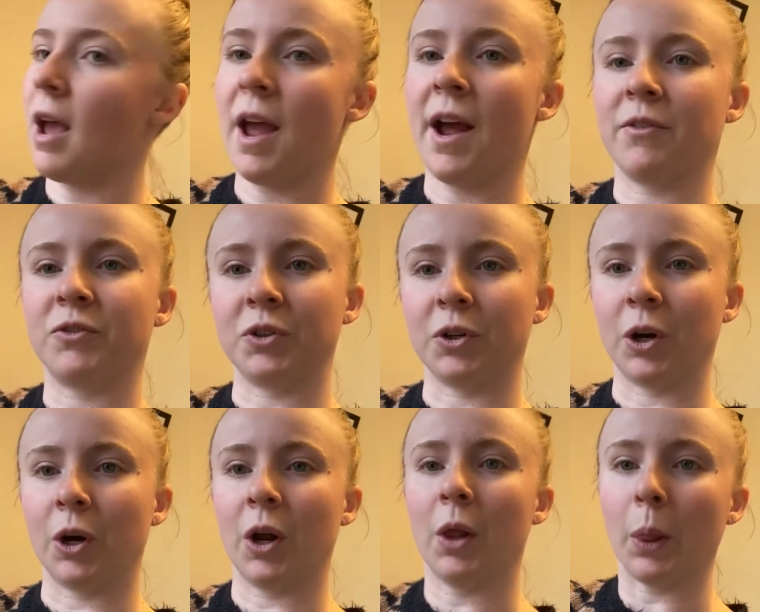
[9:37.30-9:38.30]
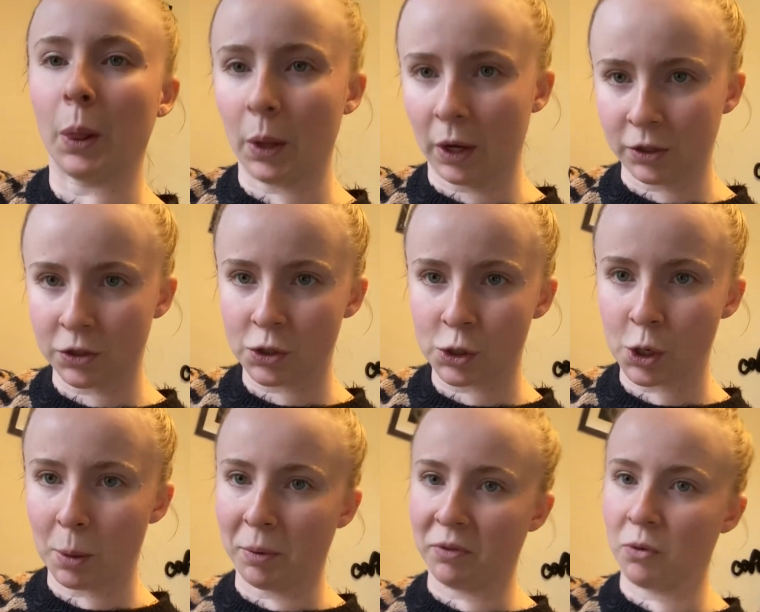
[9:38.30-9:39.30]
after lunch
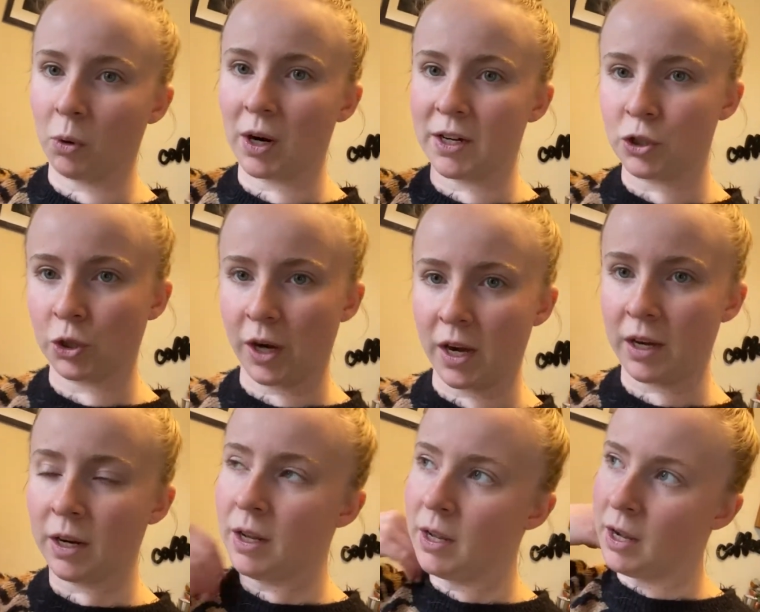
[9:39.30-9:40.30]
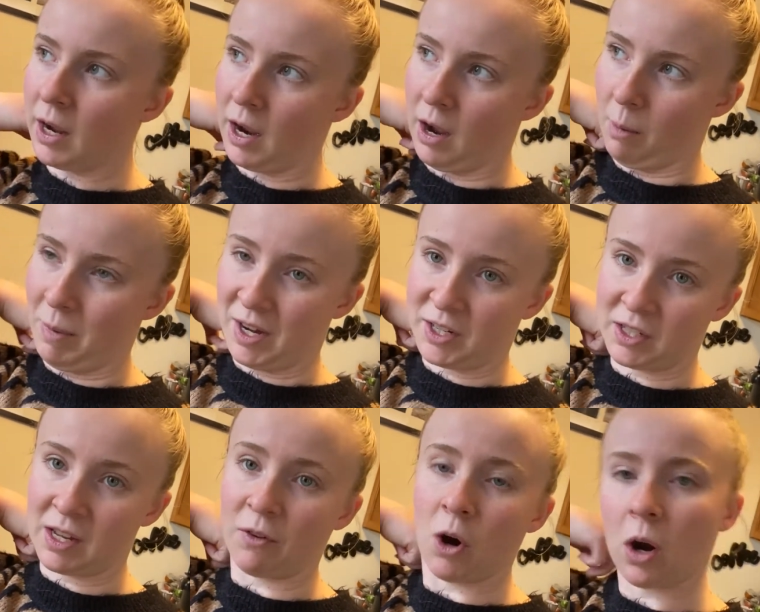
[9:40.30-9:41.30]
before I train. And it
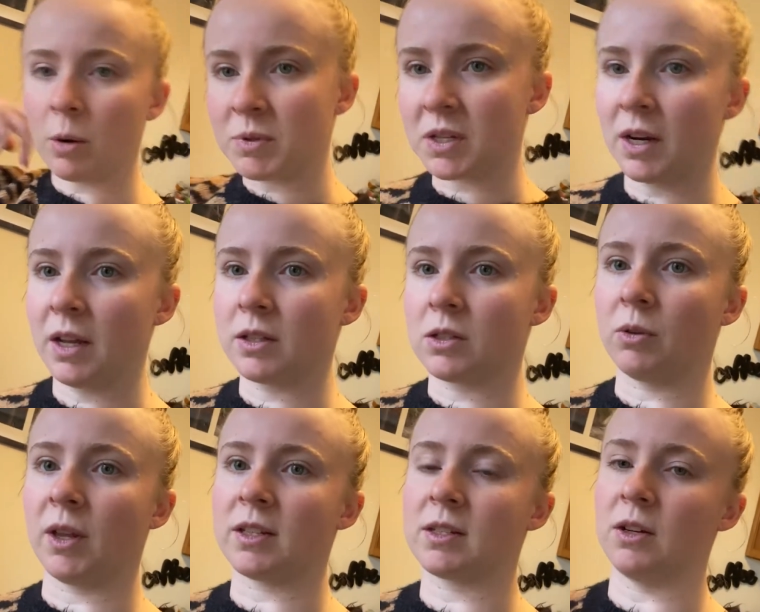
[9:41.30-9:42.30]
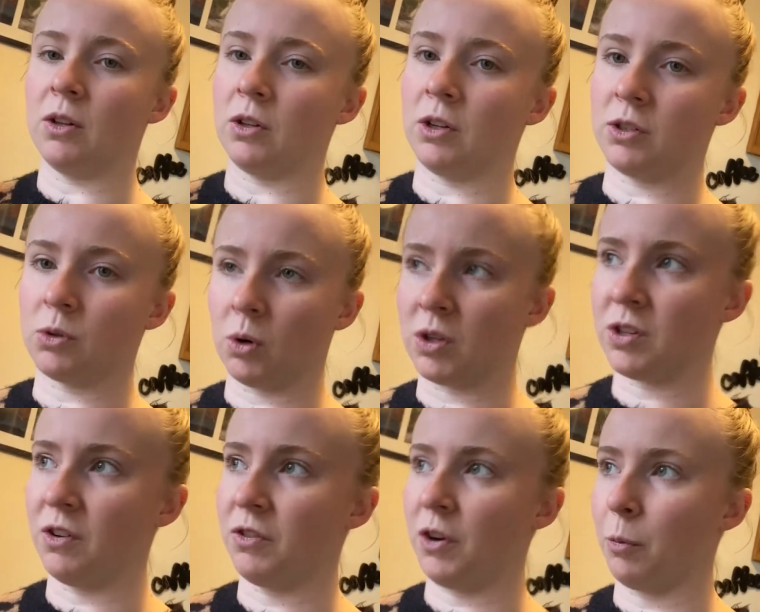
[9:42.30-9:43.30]
does have carbs in it, so that's still a good source
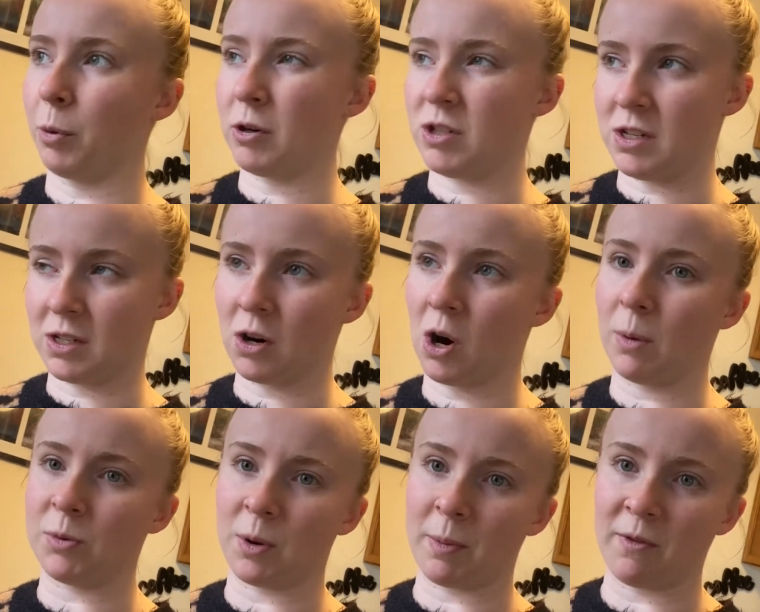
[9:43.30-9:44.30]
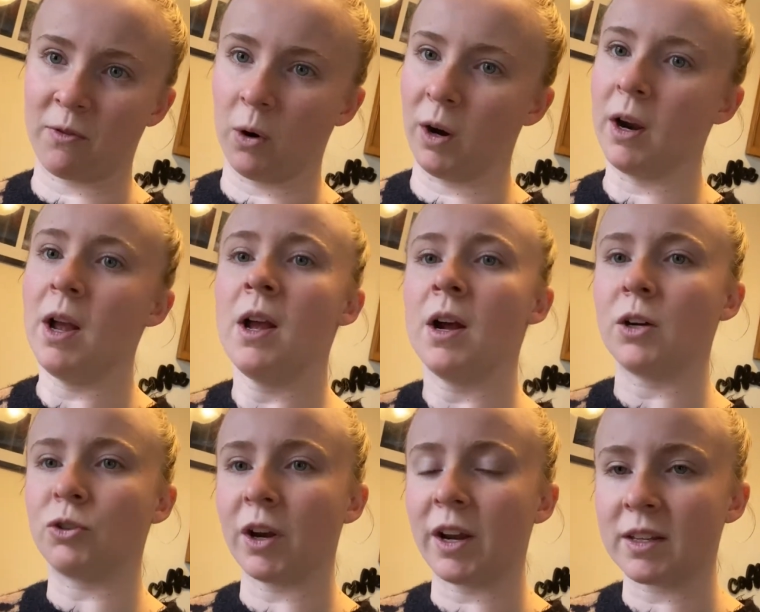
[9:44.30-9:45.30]
of, you know, proteins and carbs right before a
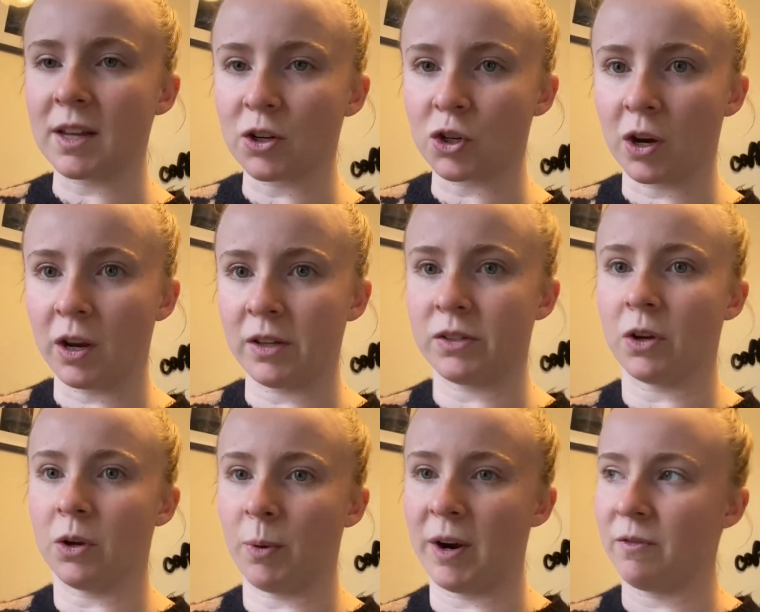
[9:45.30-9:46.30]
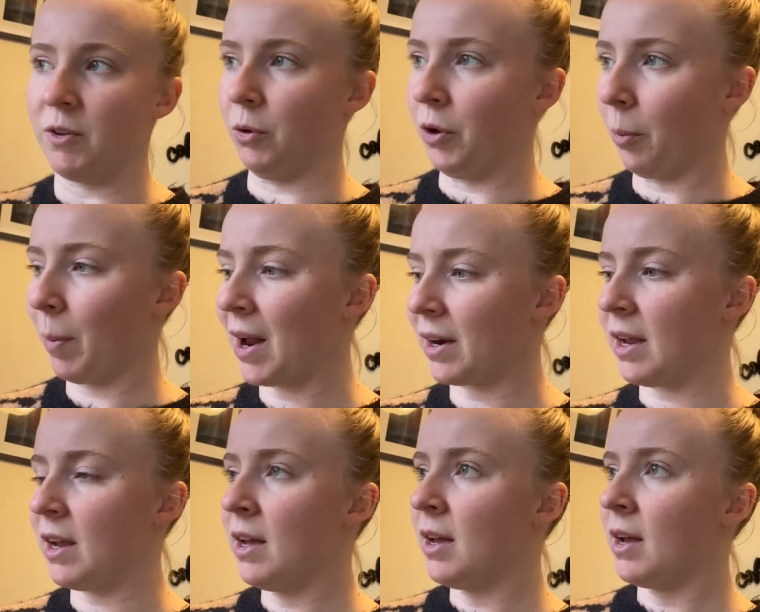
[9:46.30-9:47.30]
training session is a good way to fuel your
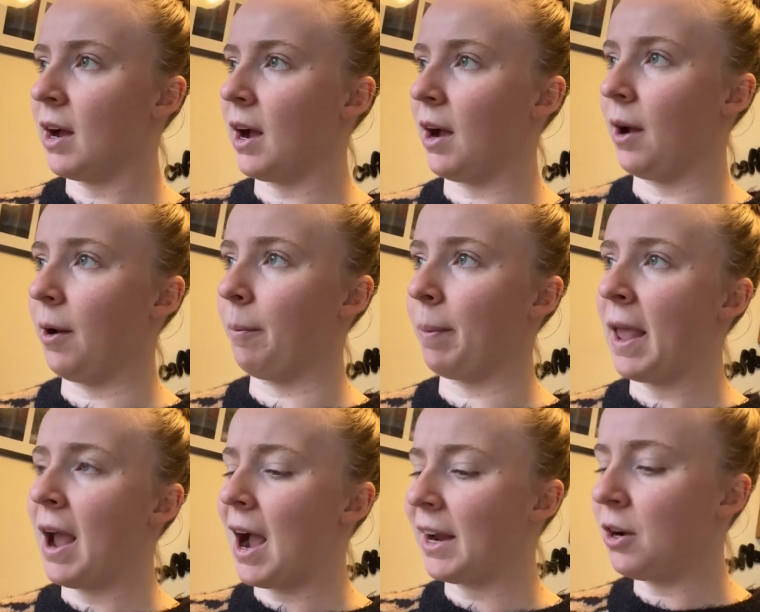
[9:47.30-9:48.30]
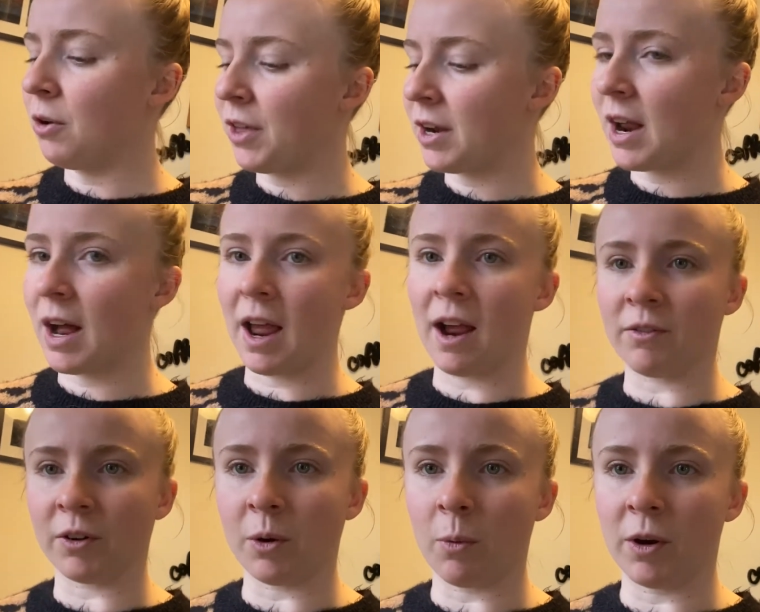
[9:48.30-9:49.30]
body. I know that not
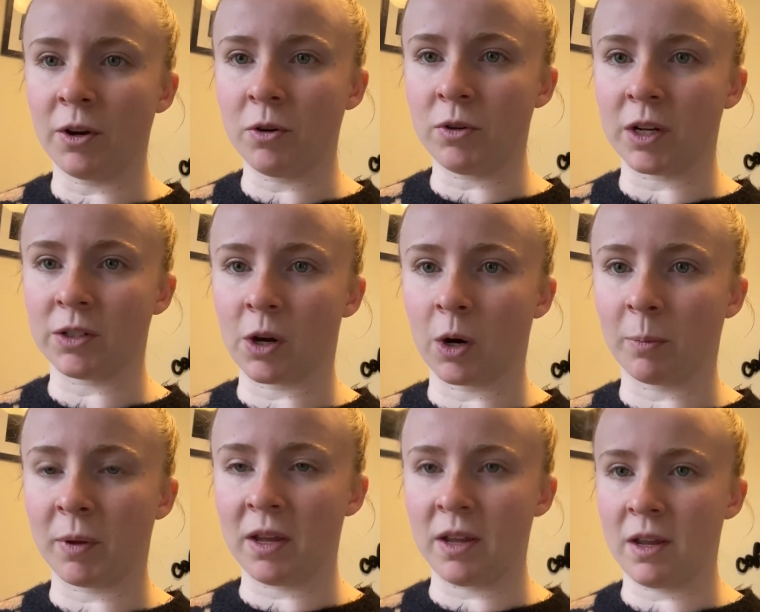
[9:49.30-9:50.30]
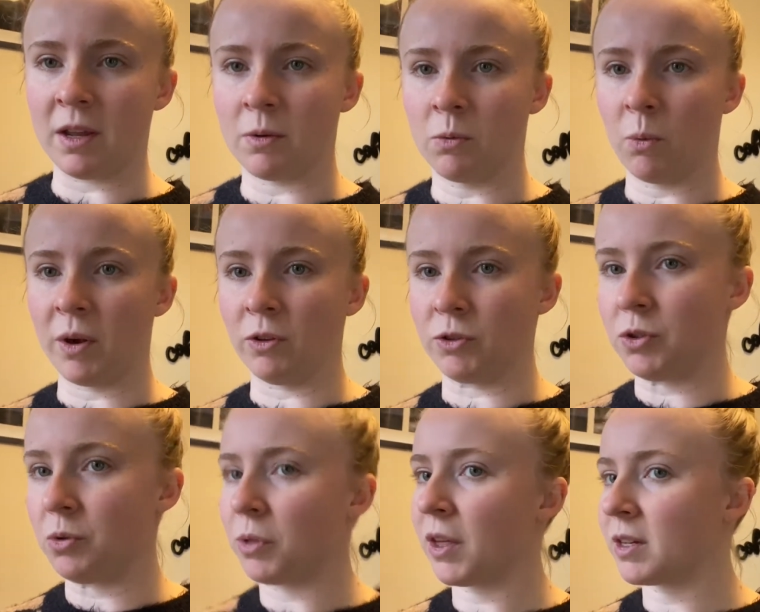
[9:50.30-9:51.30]
everyone who does RP will
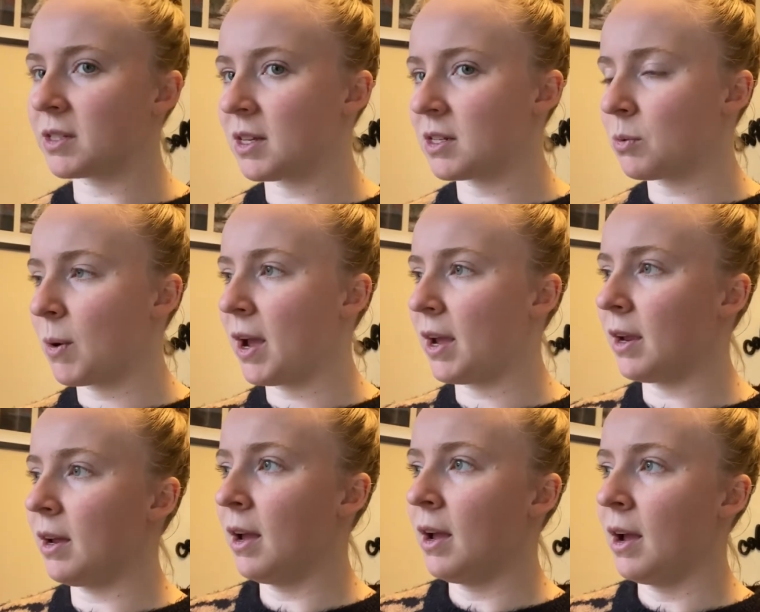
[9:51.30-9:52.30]
do things this way.